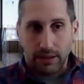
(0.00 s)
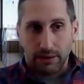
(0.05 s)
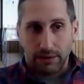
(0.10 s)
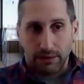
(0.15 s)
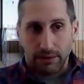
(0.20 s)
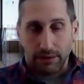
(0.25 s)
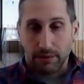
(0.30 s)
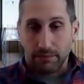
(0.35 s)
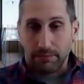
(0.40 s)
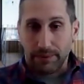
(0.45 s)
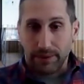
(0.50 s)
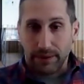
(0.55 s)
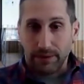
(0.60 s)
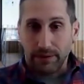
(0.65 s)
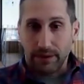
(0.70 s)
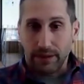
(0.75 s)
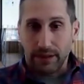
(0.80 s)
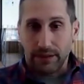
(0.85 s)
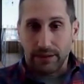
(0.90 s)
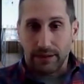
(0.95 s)
your
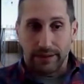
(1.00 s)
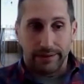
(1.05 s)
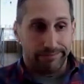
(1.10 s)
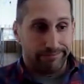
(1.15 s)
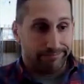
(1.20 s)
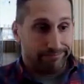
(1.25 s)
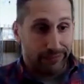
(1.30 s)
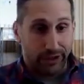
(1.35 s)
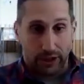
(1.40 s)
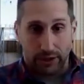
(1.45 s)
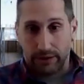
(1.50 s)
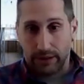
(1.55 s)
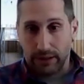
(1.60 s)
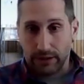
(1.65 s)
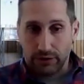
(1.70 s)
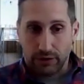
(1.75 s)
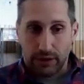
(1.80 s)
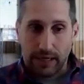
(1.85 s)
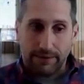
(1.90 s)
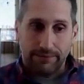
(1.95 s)
ability to
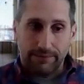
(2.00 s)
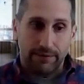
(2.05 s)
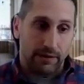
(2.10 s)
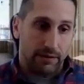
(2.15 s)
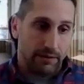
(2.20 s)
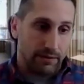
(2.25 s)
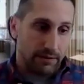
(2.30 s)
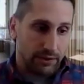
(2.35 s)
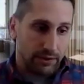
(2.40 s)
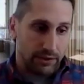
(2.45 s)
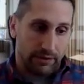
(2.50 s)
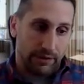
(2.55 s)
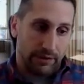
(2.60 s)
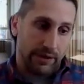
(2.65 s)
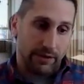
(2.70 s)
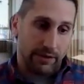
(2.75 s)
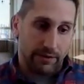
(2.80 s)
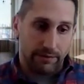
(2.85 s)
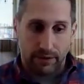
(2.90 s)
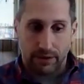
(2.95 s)
generate traffic or
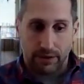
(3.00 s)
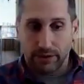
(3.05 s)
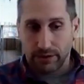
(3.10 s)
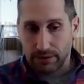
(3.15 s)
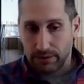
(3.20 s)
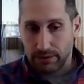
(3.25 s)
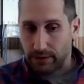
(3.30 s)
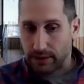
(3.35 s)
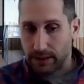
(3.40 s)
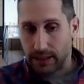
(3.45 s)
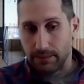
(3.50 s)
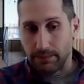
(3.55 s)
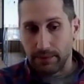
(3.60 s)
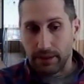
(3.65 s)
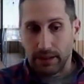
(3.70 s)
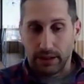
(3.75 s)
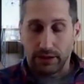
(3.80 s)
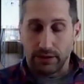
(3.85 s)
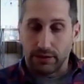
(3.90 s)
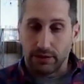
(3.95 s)
generate conversion, or the
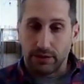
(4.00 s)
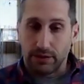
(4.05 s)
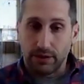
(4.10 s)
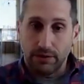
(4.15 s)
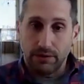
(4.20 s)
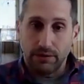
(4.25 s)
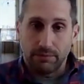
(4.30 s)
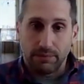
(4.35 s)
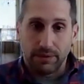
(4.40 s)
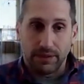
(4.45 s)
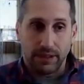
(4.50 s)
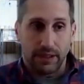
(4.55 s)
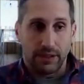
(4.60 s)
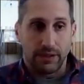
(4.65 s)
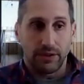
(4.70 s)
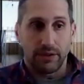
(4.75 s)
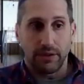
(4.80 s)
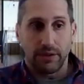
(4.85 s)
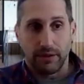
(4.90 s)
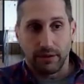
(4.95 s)
combination too,
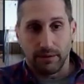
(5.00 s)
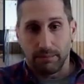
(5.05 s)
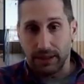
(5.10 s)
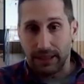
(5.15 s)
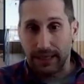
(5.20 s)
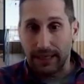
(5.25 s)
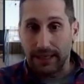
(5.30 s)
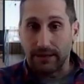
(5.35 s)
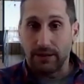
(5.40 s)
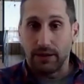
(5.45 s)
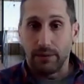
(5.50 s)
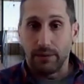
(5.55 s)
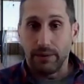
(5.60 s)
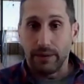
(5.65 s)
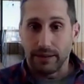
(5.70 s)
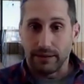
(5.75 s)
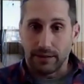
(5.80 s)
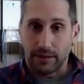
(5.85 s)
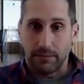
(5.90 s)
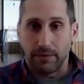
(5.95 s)
potentially you're
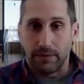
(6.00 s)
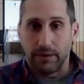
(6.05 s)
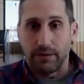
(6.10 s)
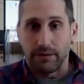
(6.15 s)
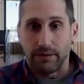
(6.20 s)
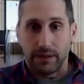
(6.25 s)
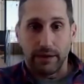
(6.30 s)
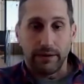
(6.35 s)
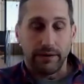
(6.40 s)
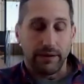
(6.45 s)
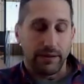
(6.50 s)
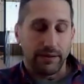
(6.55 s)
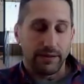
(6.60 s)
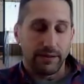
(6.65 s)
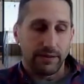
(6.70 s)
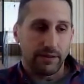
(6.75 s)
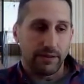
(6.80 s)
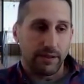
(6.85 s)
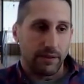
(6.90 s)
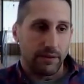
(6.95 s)
plateauing in some of those areas.
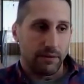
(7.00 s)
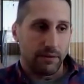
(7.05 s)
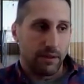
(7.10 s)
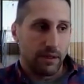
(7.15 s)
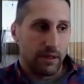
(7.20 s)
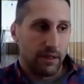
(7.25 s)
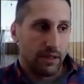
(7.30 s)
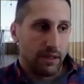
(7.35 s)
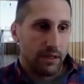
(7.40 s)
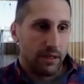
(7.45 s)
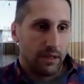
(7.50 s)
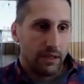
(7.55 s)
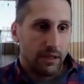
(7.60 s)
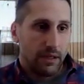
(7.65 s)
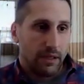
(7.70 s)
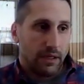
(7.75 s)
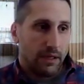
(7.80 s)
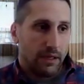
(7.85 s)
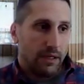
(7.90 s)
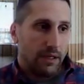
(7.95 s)
So,
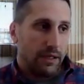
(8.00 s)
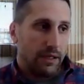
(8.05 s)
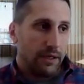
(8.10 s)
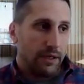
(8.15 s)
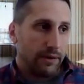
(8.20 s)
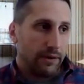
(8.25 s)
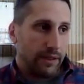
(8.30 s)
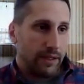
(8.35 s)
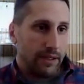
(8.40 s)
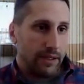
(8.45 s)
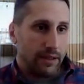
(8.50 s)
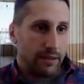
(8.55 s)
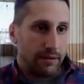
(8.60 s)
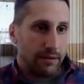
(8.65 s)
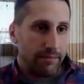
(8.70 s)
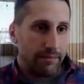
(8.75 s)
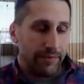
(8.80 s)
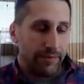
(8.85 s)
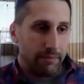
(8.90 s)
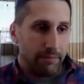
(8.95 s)
I think
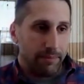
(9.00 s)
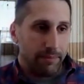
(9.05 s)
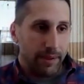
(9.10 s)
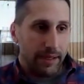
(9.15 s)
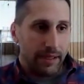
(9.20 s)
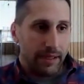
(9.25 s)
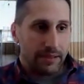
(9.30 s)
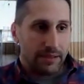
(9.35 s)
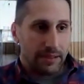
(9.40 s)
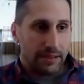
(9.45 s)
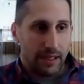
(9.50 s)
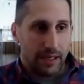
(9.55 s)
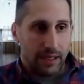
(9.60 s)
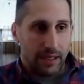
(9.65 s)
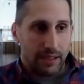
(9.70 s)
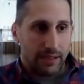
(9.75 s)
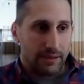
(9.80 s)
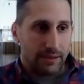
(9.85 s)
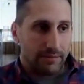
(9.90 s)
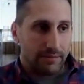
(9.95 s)
the biggest
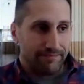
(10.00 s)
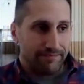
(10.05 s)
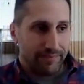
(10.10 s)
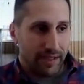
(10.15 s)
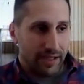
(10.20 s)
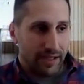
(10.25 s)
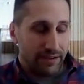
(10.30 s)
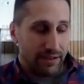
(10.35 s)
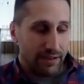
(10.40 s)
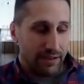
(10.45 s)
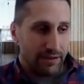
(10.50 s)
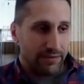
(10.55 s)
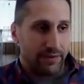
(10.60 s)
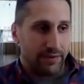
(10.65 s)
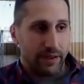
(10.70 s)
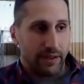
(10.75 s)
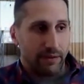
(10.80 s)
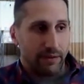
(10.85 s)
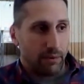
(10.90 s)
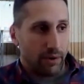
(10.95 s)
thing, and it's
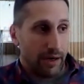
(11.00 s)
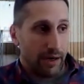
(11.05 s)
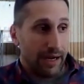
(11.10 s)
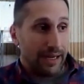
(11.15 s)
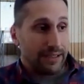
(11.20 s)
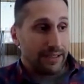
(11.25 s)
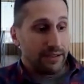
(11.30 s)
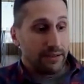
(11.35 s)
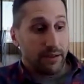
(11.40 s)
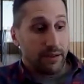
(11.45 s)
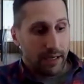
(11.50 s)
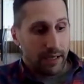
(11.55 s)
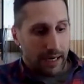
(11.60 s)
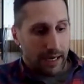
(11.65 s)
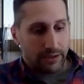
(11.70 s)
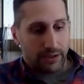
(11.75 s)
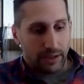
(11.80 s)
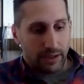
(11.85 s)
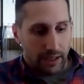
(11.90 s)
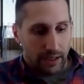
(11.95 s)
funny, where I started
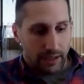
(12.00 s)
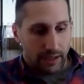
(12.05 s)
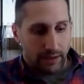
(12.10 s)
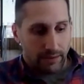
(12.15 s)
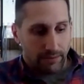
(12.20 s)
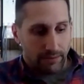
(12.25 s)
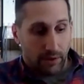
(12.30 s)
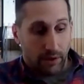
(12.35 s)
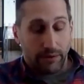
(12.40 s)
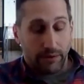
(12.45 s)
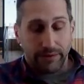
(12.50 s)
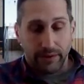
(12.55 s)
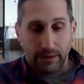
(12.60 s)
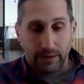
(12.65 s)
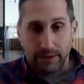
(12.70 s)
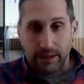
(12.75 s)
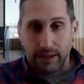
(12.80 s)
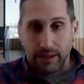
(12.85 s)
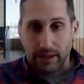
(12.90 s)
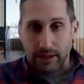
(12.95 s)
actually getting involved in
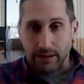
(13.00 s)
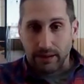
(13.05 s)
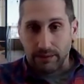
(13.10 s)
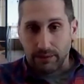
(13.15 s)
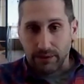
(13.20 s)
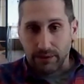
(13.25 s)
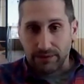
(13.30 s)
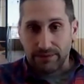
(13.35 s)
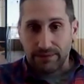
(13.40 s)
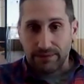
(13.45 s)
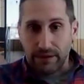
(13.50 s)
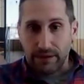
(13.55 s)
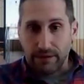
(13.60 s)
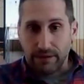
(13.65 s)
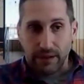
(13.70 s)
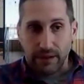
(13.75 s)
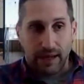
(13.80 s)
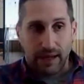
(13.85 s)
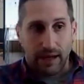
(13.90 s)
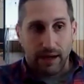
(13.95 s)
media was
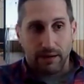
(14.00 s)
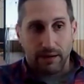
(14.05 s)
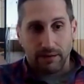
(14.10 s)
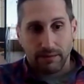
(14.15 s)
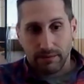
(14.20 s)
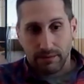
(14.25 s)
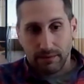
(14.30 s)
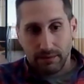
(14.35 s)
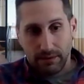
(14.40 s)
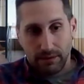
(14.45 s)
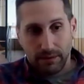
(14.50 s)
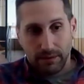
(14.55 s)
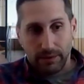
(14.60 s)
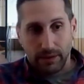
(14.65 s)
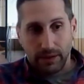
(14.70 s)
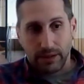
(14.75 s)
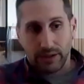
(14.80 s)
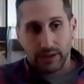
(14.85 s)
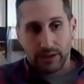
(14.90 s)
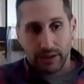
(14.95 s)
figuring out the
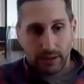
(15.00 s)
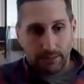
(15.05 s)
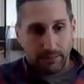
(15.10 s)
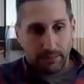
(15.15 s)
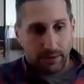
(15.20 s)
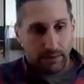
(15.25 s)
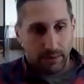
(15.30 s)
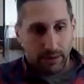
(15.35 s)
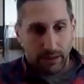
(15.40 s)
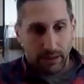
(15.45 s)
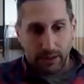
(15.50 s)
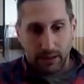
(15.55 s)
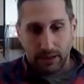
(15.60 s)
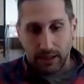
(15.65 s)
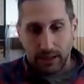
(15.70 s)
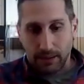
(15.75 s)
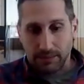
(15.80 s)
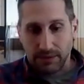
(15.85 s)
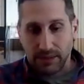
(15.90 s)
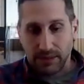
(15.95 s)
relationship
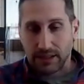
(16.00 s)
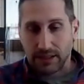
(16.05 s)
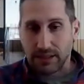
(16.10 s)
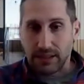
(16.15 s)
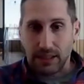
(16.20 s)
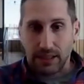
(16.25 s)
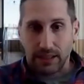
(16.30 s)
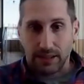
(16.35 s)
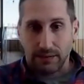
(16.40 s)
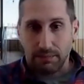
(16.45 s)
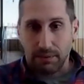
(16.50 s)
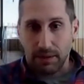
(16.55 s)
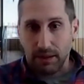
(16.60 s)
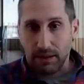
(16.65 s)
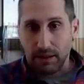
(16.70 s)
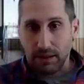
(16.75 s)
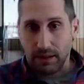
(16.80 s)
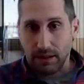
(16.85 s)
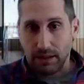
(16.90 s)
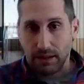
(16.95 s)
between Amazon's
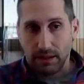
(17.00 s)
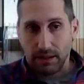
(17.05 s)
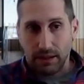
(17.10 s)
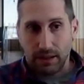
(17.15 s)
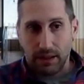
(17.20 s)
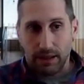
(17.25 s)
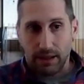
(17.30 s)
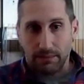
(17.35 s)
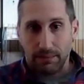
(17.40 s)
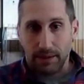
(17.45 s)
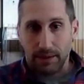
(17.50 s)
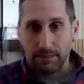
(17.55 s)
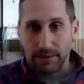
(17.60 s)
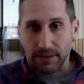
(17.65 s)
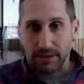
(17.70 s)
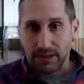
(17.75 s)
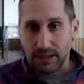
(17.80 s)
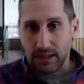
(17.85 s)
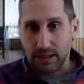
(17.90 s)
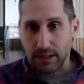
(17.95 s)
DSP and
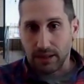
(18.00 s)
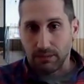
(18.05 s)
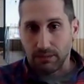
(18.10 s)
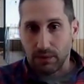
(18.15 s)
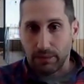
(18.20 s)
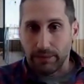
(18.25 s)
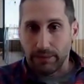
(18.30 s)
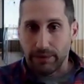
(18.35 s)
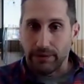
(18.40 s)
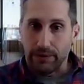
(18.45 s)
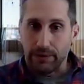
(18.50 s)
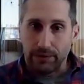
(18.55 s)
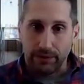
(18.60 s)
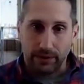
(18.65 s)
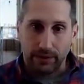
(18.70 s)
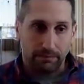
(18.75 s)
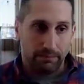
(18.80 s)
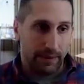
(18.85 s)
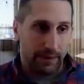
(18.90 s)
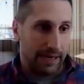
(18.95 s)
PPC and what we were
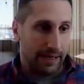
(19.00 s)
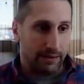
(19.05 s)
doing